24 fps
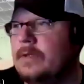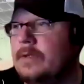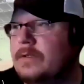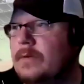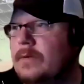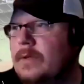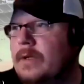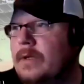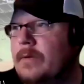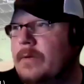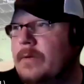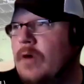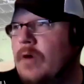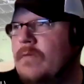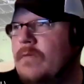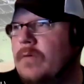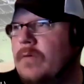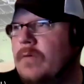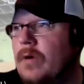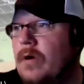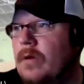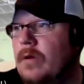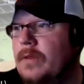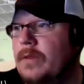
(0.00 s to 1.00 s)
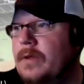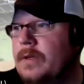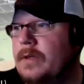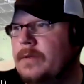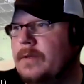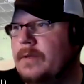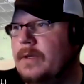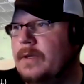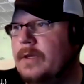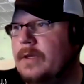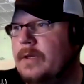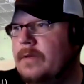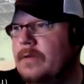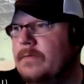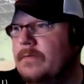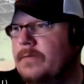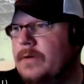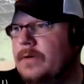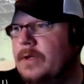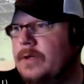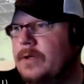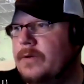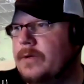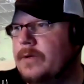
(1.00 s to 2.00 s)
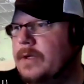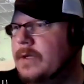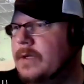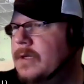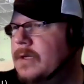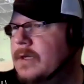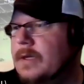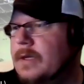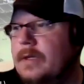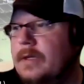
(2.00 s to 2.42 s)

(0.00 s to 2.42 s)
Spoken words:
the hitting for Hickory,